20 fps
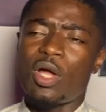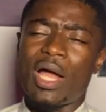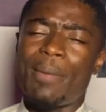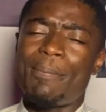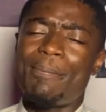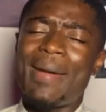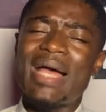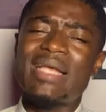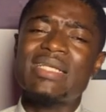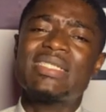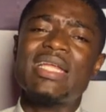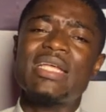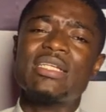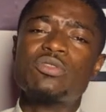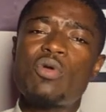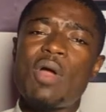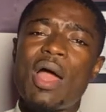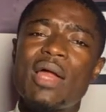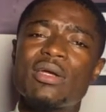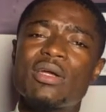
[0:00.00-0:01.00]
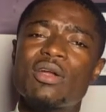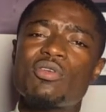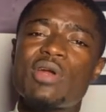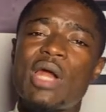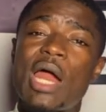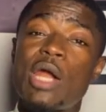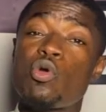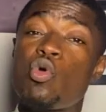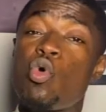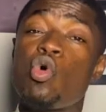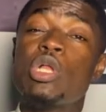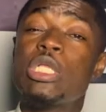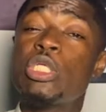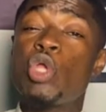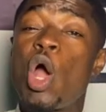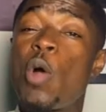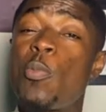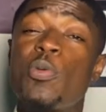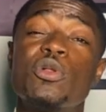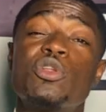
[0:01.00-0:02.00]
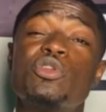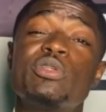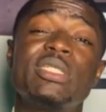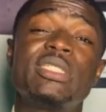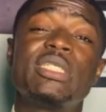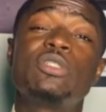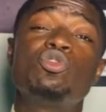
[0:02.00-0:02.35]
match day squad no crown on your opportunity